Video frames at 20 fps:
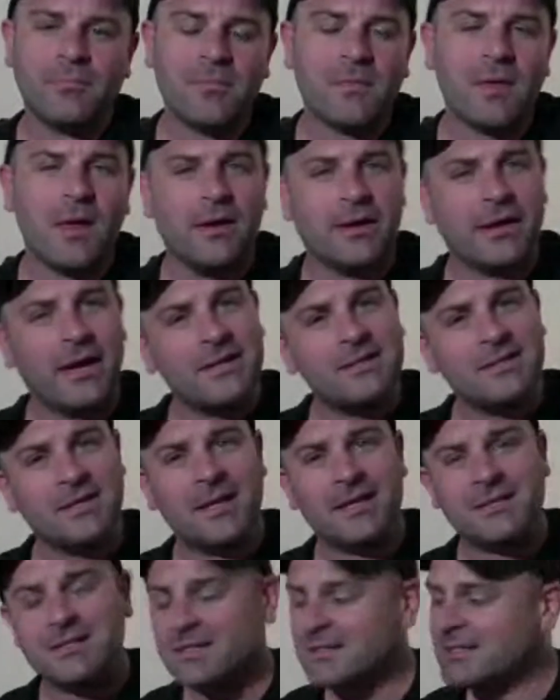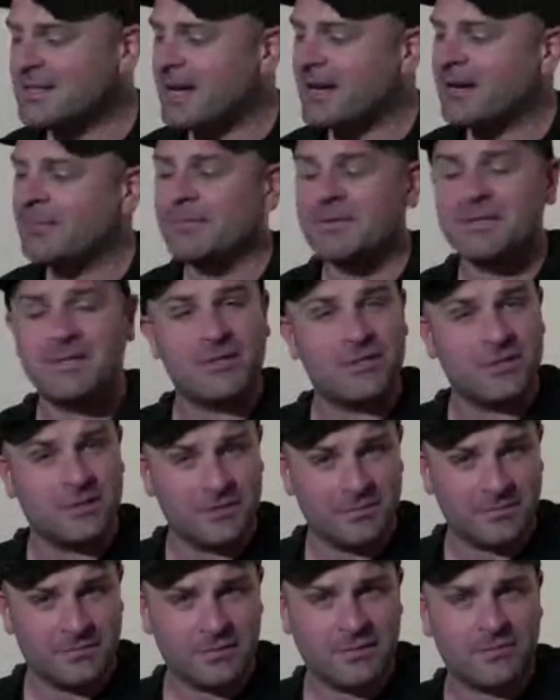Okay, so that's the second position,
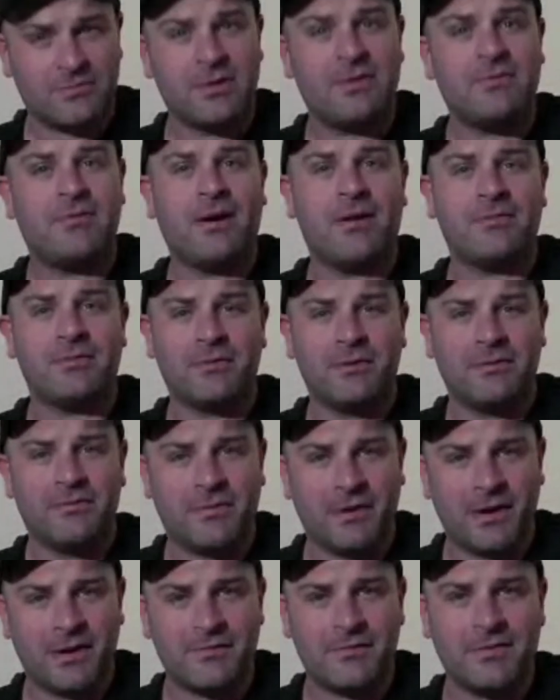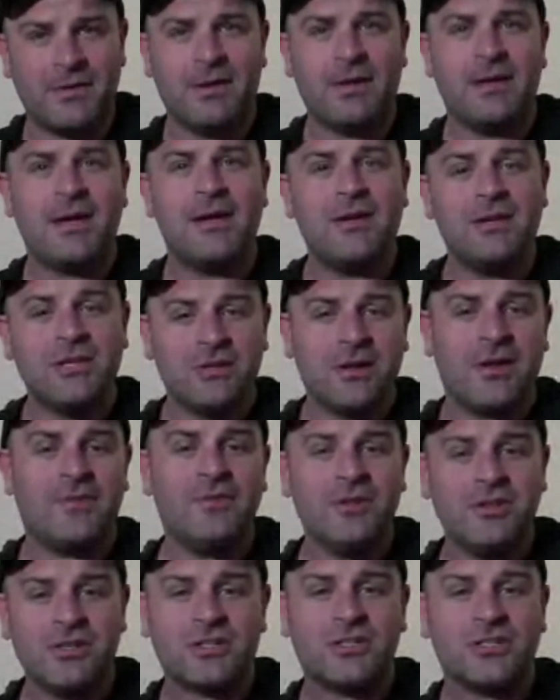3-5, 3-5.
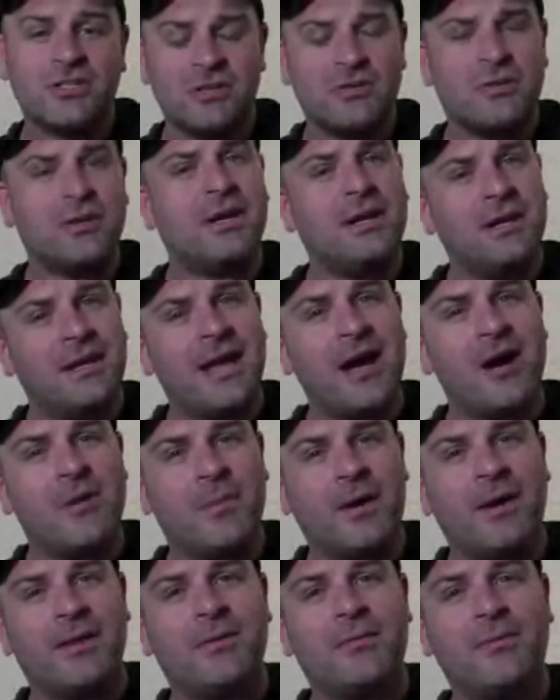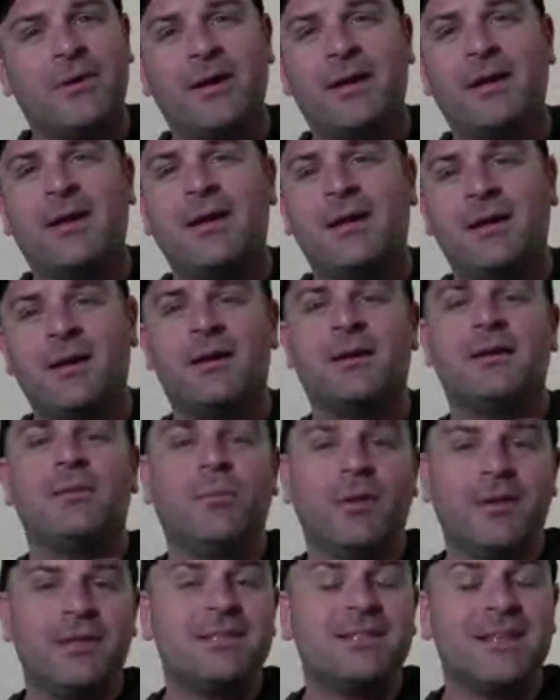If you're just tuning in now, by the way,
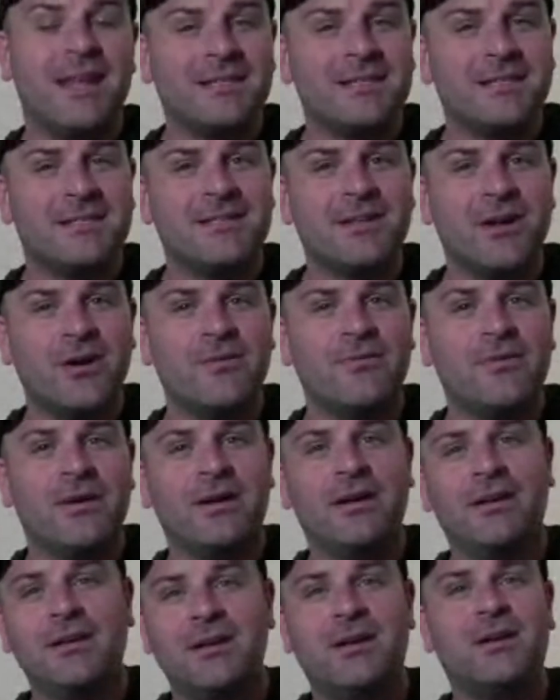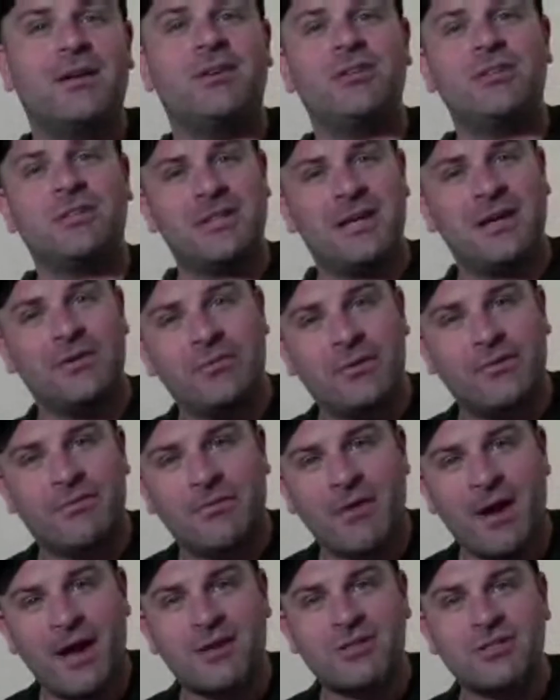when this lesson's over, you can just hit
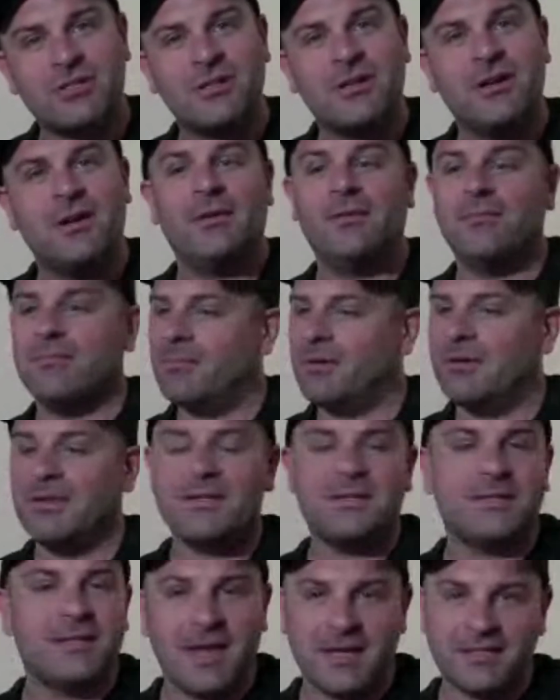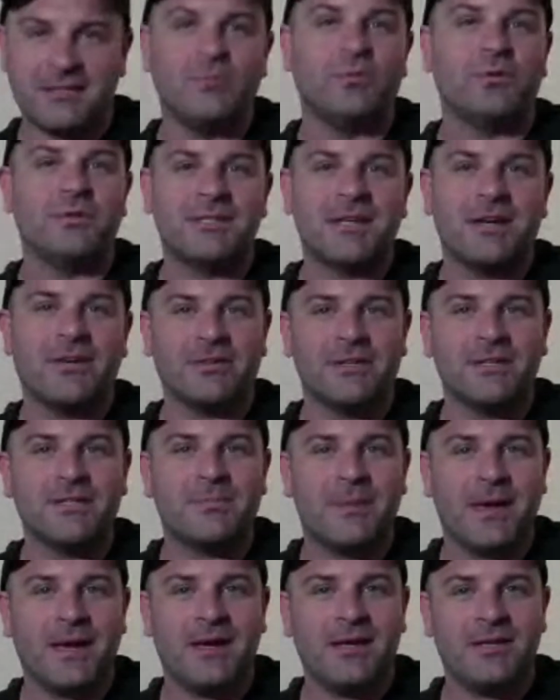refresh. This lesson will stay on this
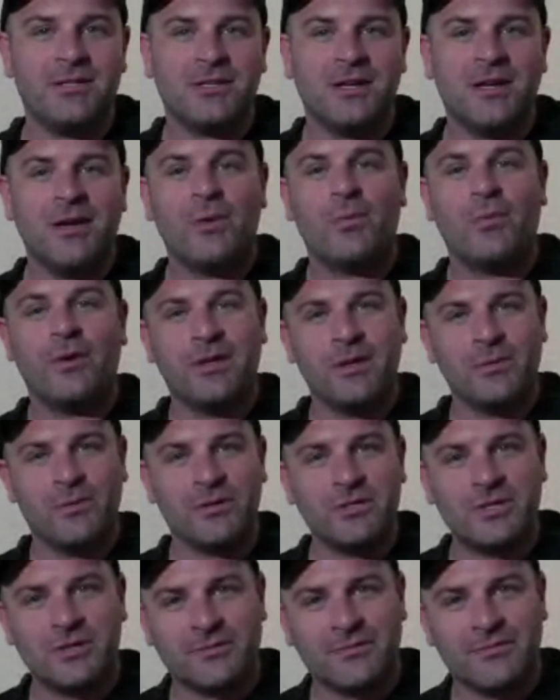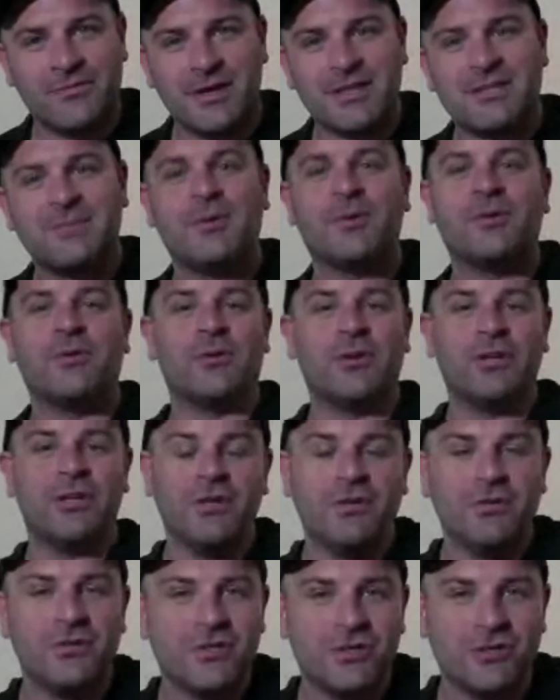page, whether you're watching on Facebook or on
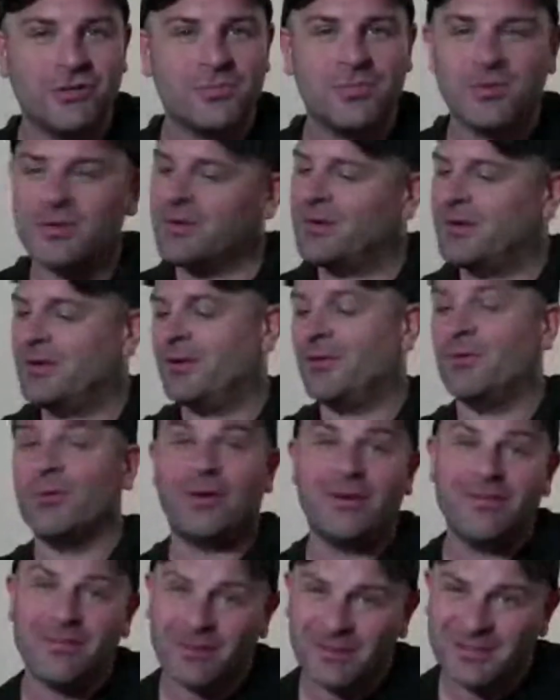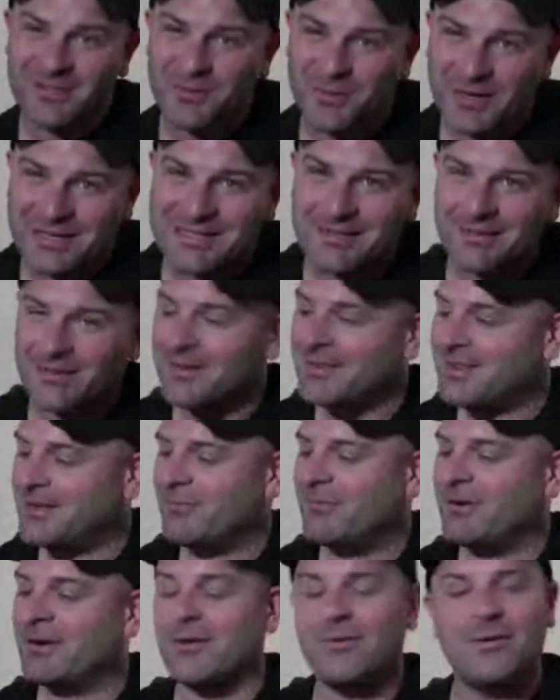YouTube, or even on Twitter. I
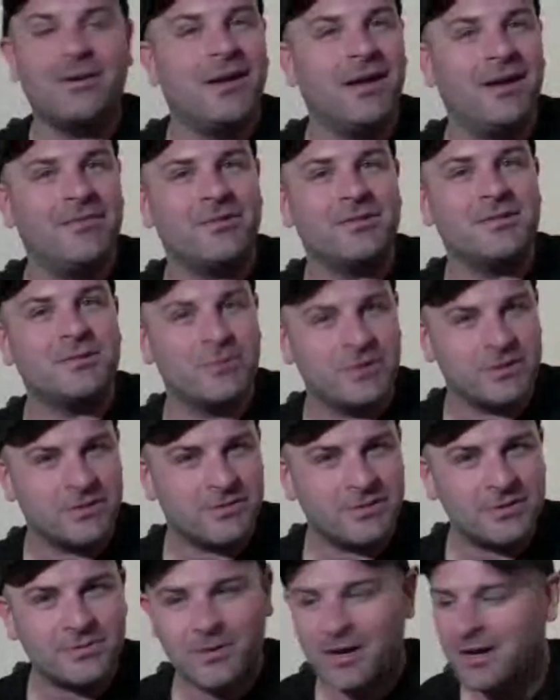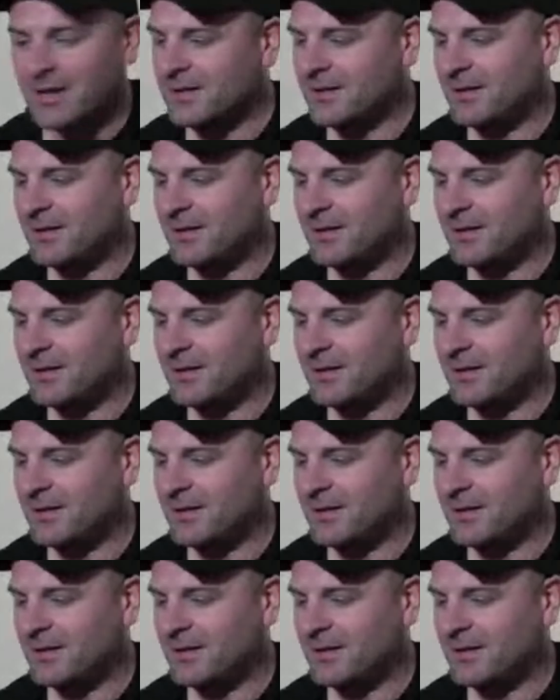think we're going live on Twitter as well.